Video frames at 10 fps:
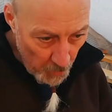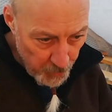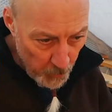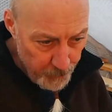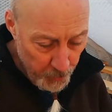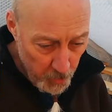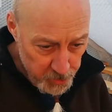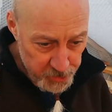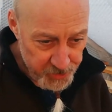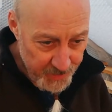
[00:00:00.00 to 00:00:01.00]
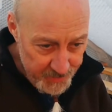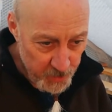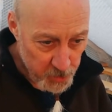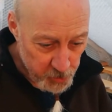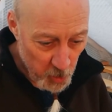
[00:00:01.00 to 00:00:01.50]
that we purchased in
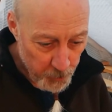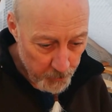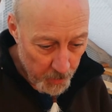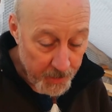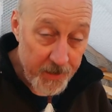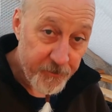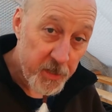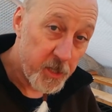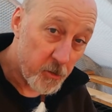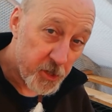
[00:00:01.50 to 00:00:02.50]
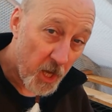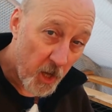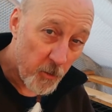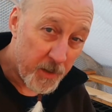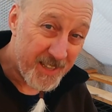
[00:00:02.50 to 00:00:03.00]
the supermarket for use at
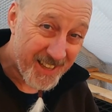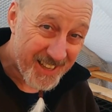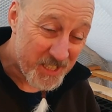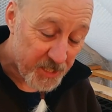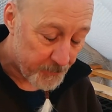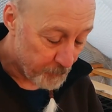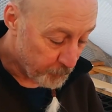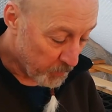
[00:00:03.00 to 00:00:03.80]
home in the kitchen.